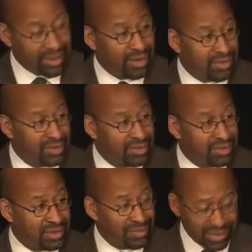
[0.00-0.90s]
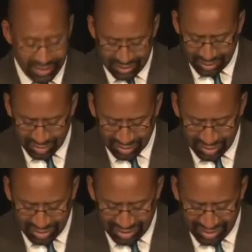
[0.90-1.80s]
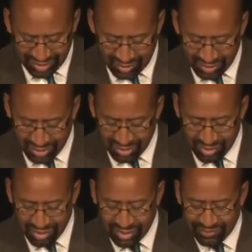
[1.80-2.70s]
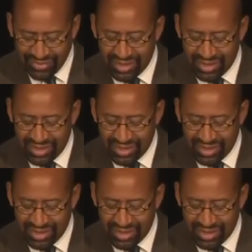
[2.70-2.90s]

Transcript: Howard and his team paying attention to what's going on.